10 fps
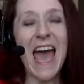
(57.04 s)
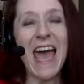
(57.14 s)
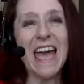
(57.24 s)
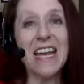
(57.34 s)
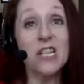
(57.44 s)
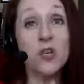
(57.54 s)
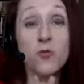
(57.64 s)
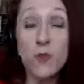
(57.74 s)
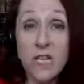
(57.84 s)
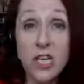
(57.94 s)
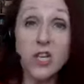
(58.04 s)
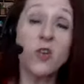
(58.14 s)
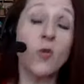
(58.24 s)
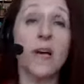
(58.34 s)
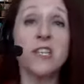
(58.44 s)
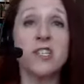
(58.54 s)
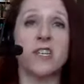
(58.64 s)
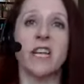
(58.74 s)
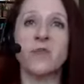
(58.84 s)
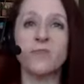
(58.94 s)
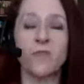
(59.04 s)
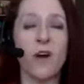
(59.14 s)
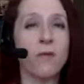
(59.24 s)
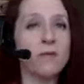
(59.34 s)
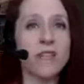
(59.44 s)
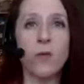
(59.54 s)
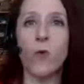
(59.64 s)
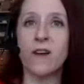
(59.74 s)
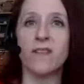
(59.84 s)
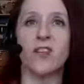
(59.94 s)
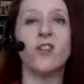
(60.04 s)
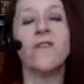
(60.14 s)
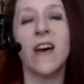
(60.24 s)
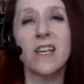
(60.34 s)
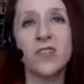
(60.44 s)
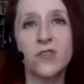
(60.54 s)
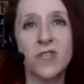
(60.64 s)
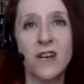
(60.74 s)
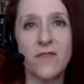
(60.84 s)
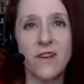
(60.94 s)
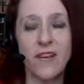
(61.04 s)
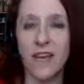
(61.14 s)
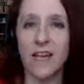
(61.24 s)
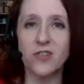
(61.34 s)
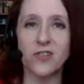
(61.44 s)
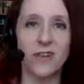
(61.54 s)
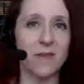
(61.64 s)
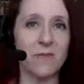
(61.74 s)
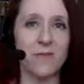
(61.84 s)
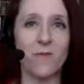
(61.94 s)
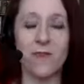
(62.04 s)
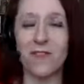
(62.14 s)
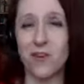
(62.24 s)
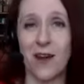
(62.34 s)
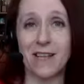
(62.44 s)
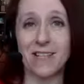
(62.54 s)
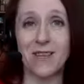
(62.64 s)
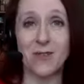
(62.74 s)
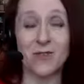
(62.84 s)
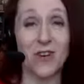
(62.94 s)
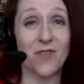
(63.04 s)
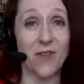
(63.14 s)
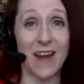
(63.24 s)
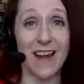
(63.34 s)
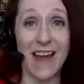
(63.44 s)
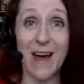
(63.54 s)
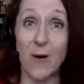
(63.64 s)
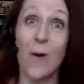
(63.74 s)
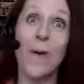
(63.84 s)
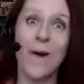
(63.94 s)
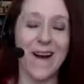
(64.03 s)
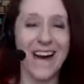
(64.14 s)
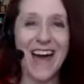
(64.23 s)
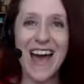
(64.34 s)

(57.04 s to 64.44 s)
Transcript: And it's a really good question. It's probably one that you've asked yourself on occasion. It may be one that you're asking yourself right now, or